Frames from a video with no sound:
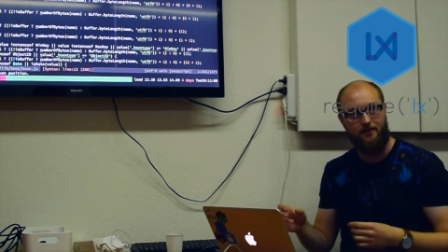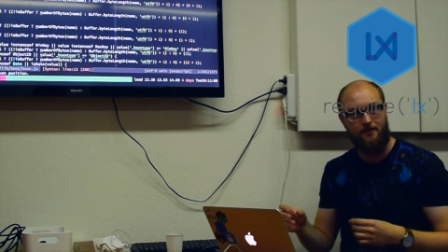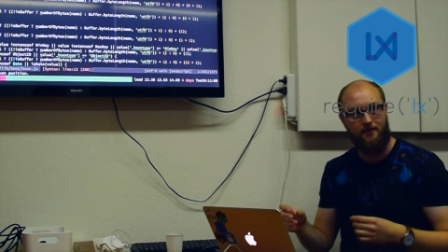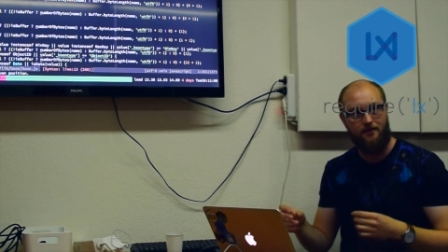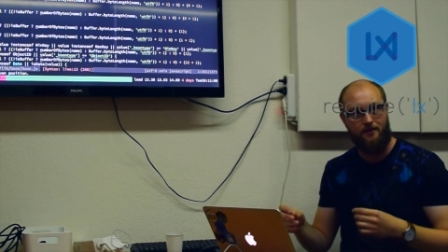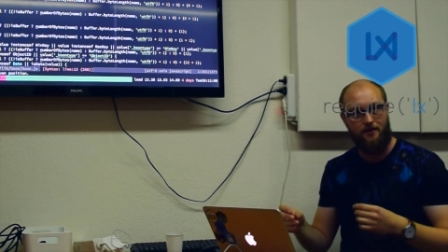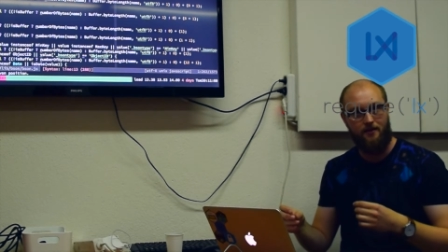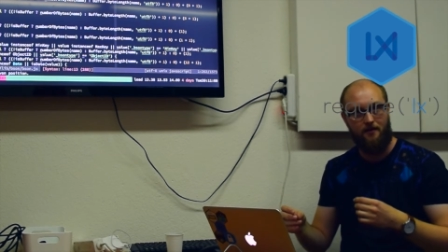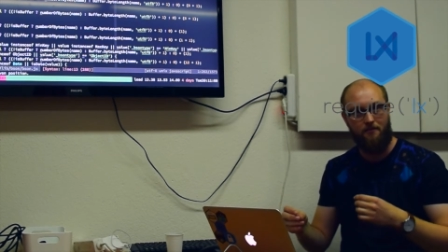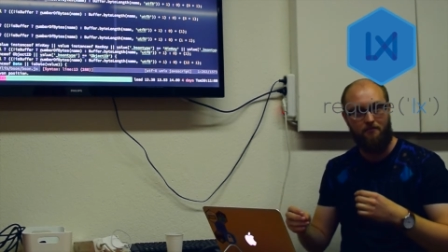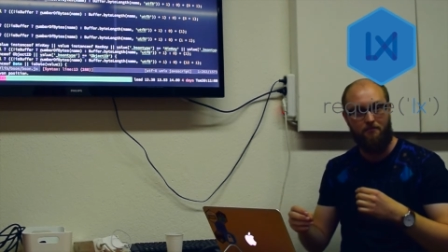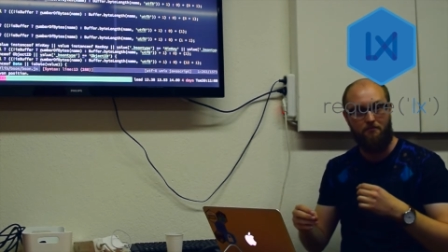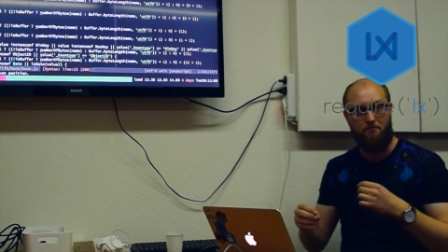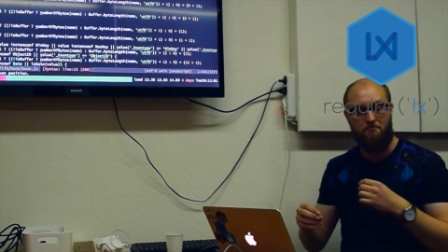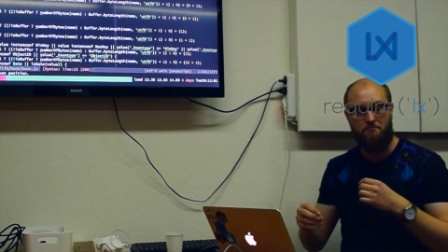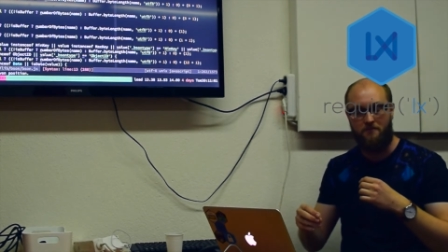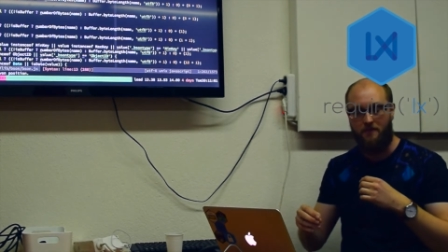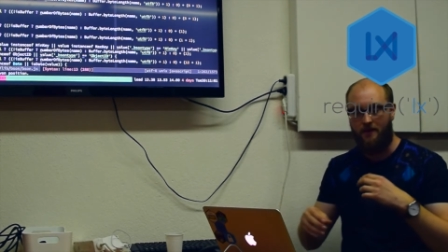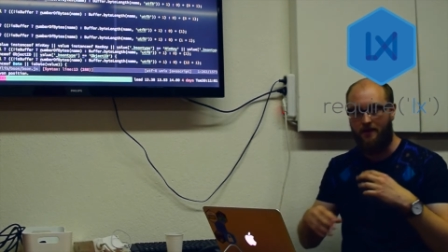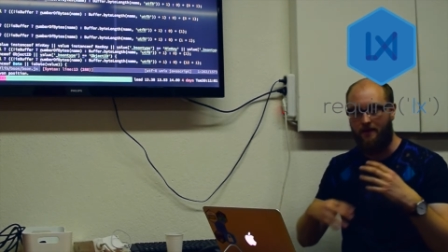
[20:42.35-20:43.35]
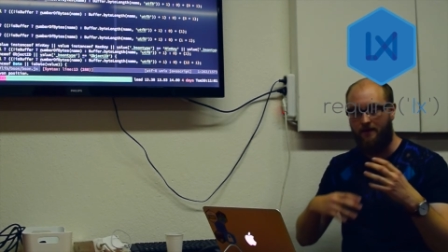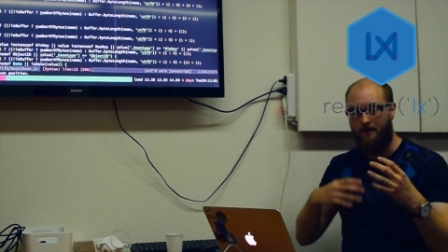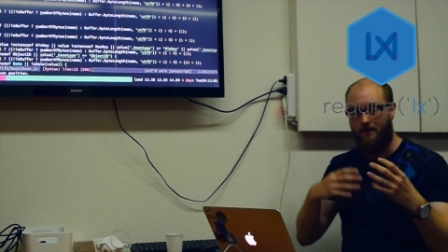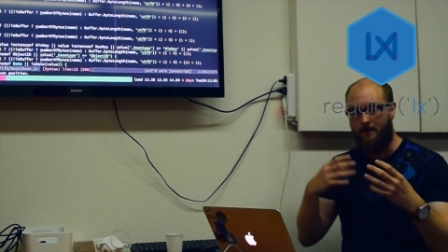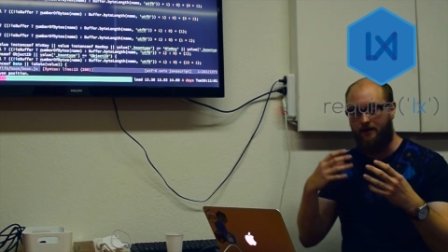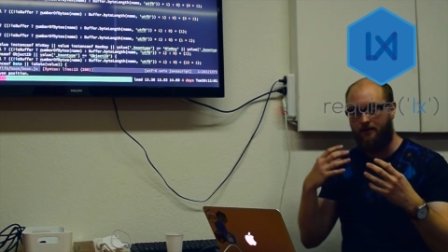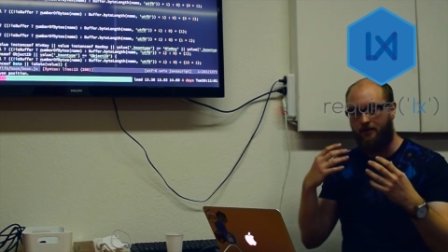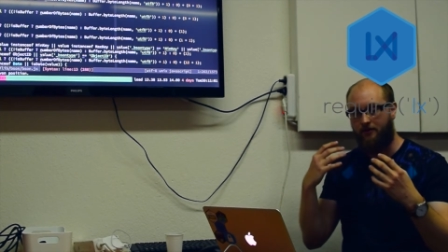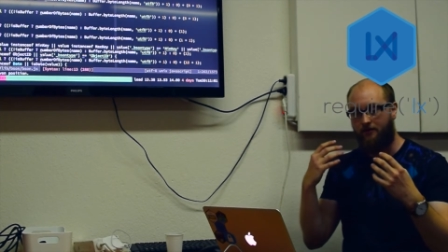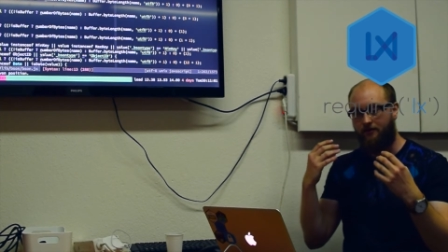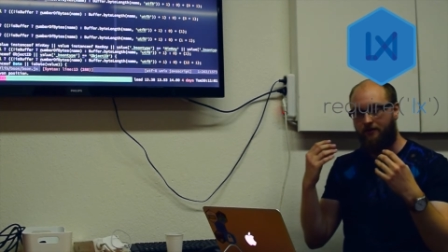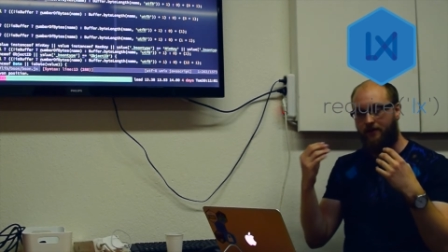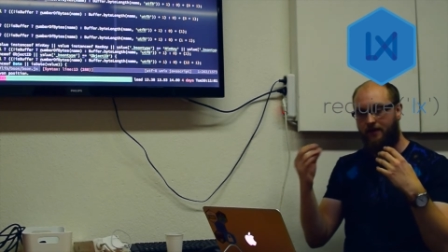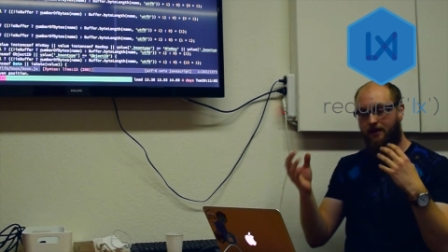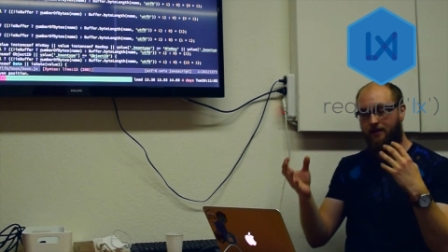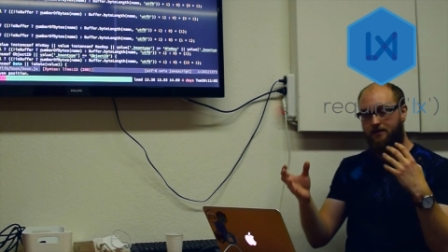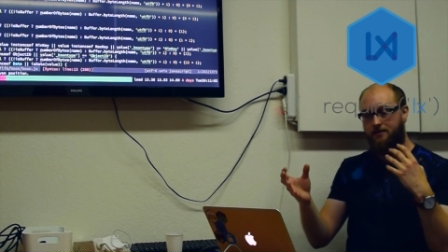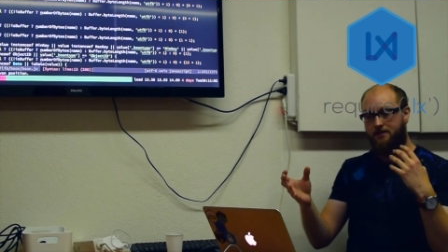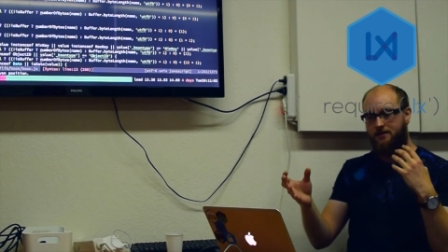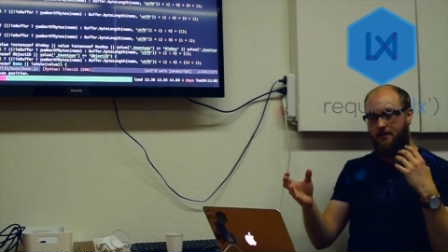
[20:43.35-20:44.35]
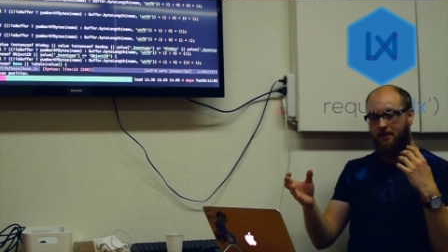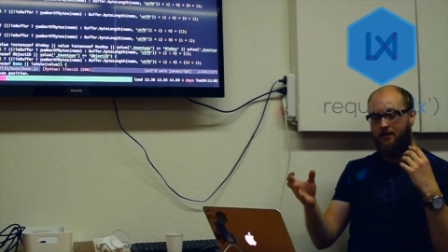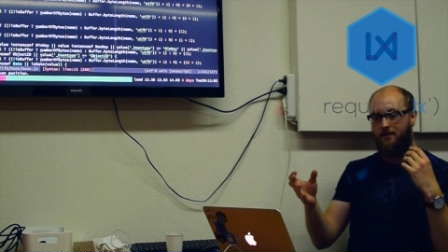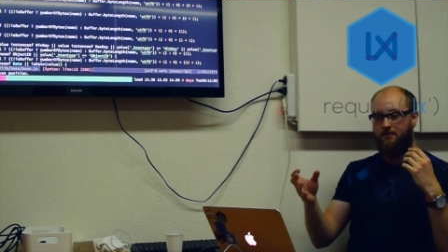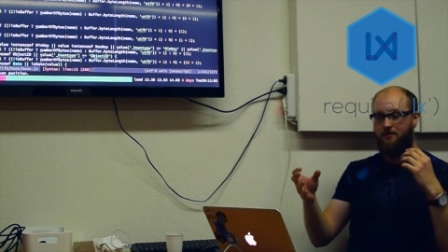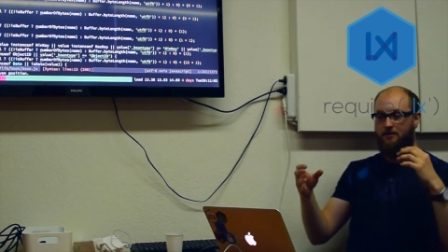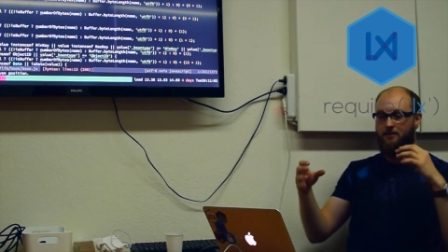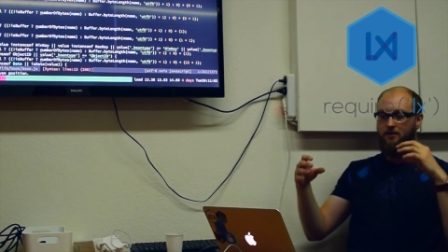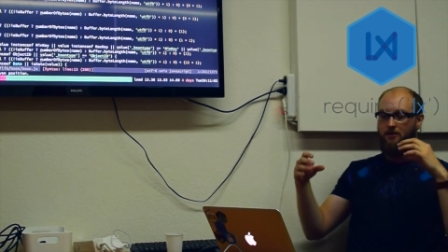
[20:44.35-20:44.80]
And that kind of hints at